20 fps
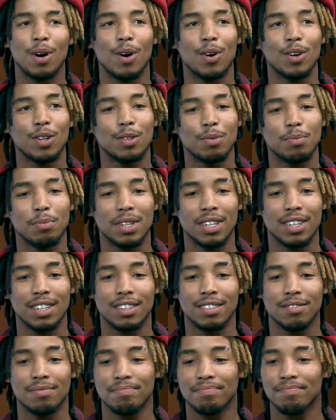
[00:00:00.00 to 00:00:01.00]
going to
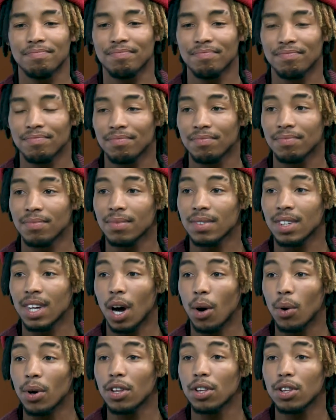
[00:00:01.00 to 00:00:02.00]
be
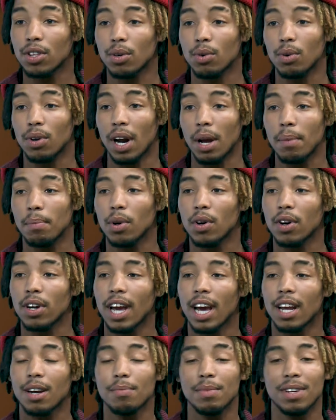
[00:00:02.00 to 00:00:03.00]
going through Rainbow
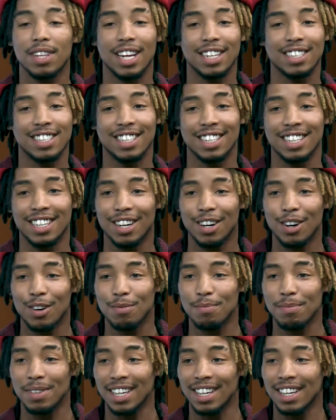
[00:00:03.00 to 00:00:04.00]
Academy, that's a year
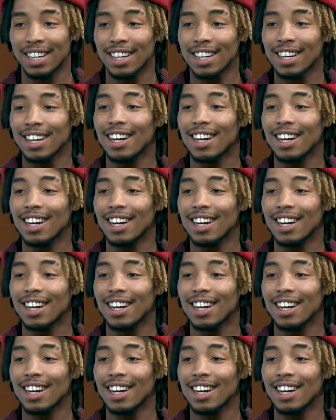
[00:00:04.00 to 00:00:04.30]
of me